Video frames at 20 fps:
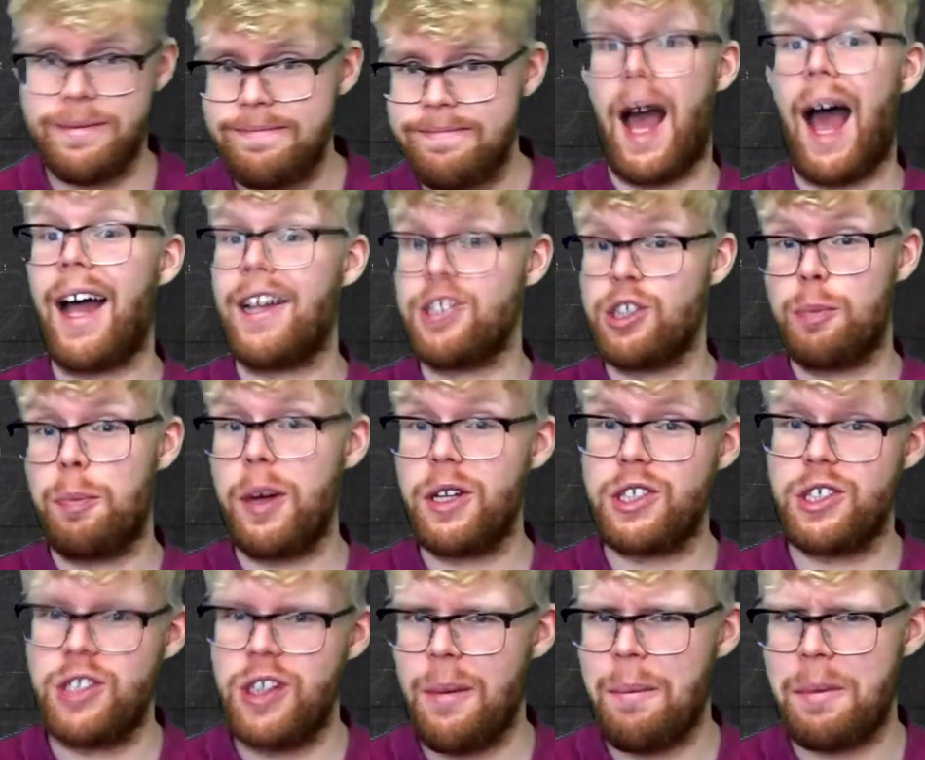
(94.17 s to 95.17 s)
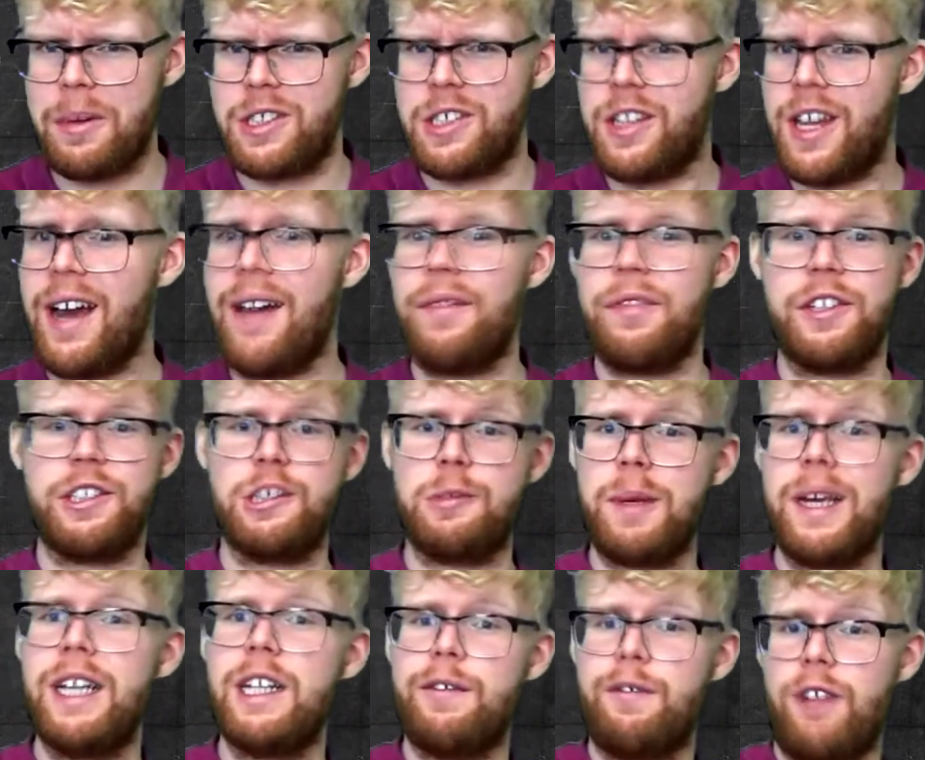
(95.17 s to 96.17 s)
And to put a number to that, the
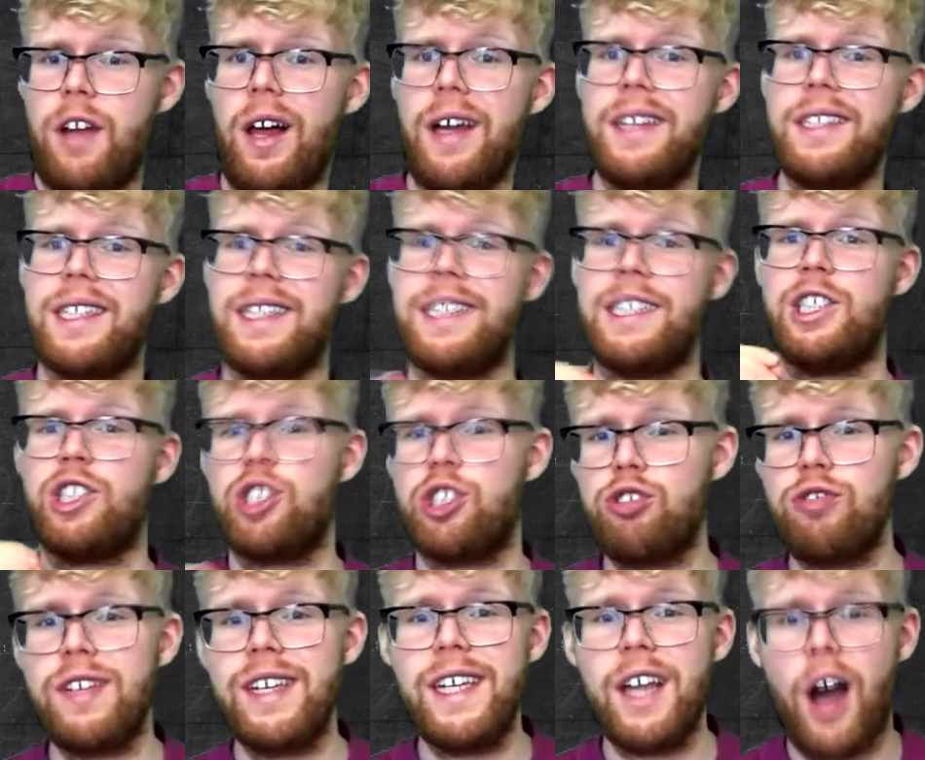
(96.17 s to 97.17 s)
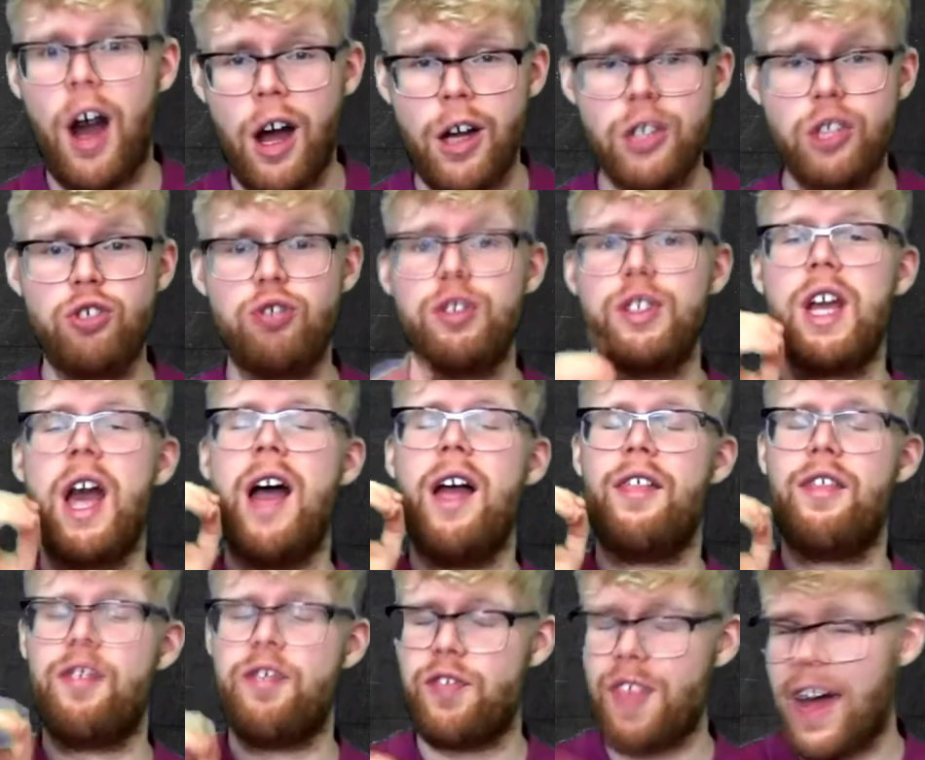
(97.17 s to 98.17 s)
speed of light is
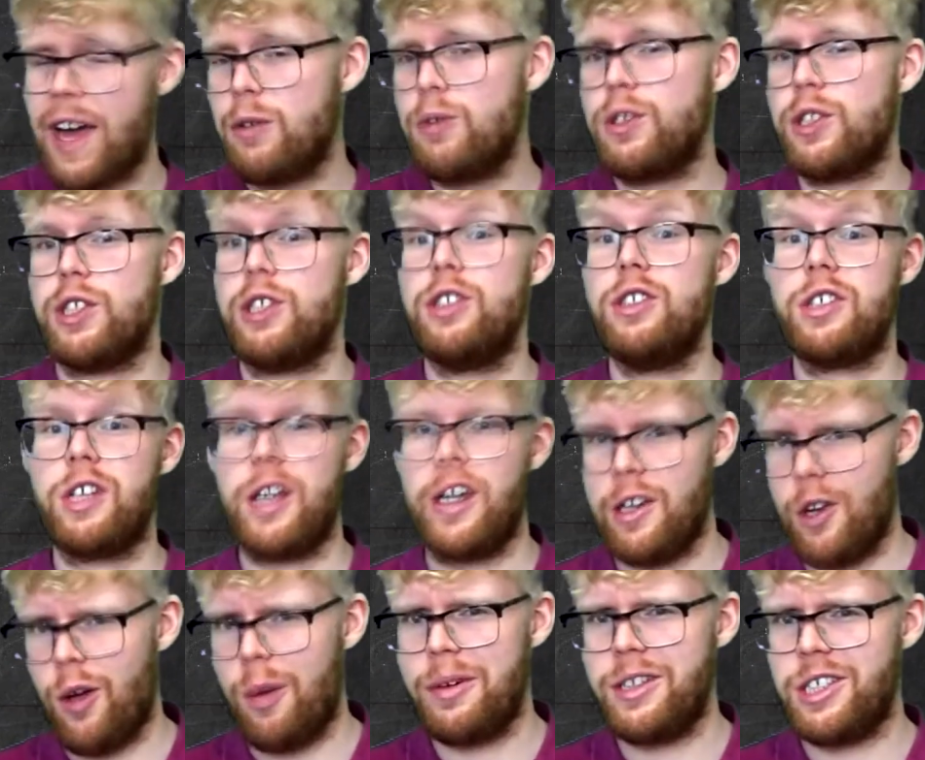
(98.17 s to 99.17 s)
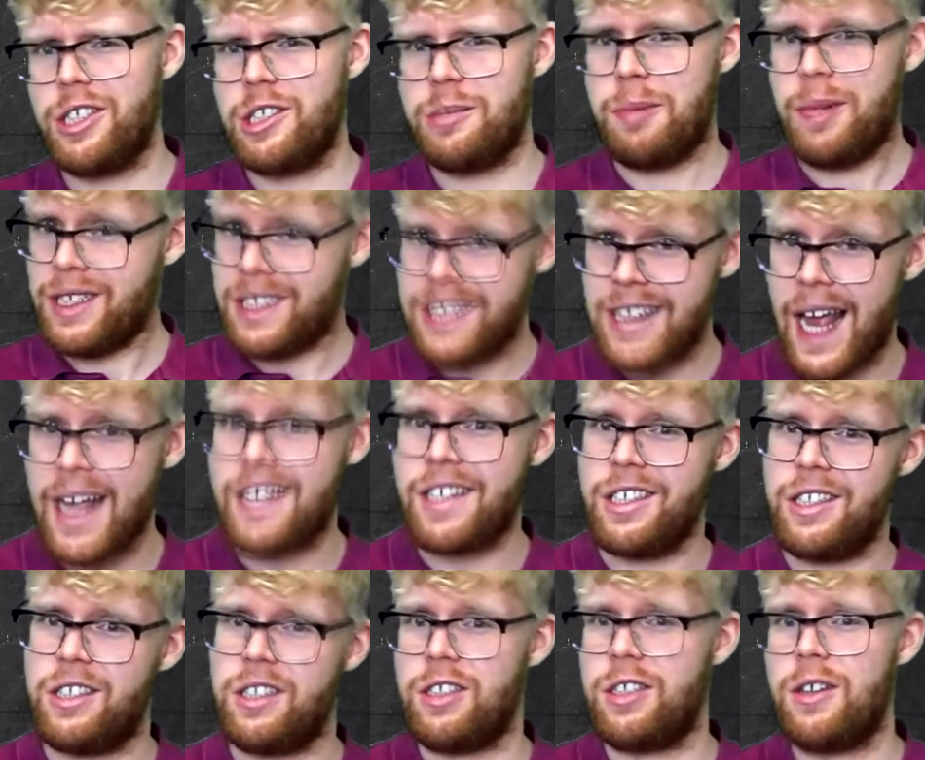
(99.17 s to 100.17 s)
300,000 kilometers per
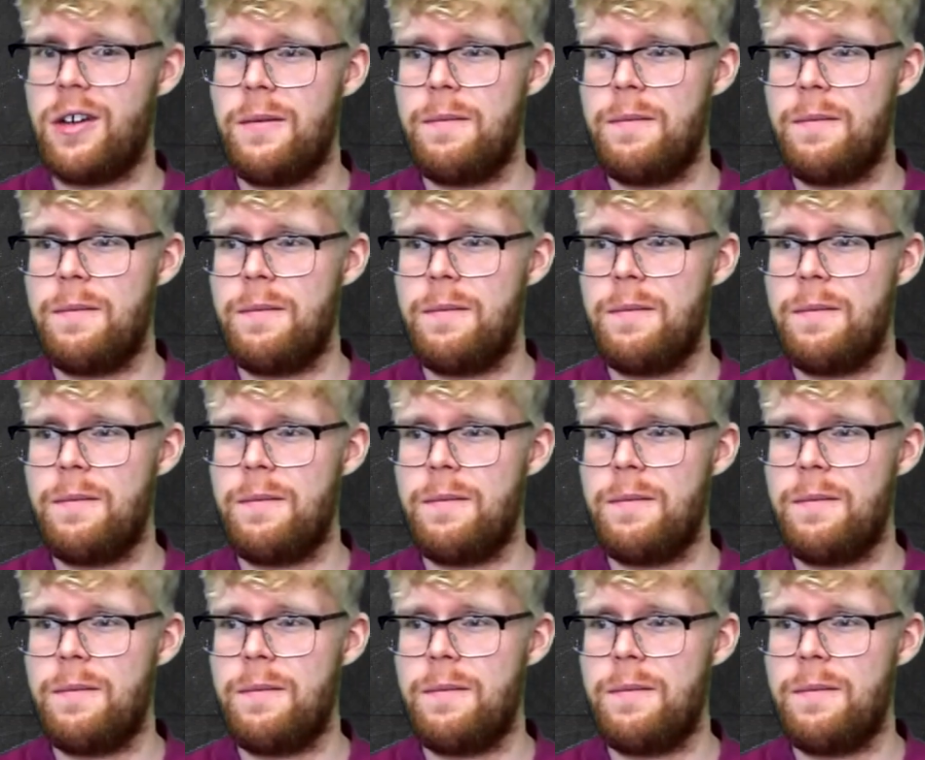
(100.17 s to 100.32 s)
second.